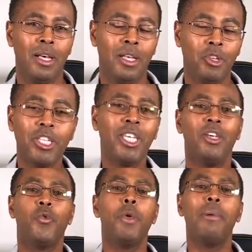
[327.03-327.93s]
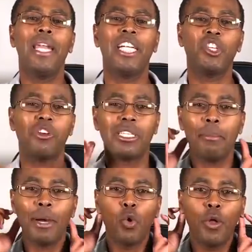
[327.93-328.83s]
You see, women are attracted
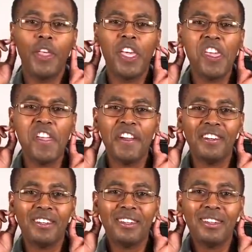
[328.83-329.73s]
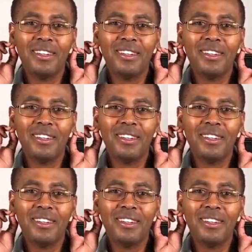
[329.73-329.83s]
by what they hear.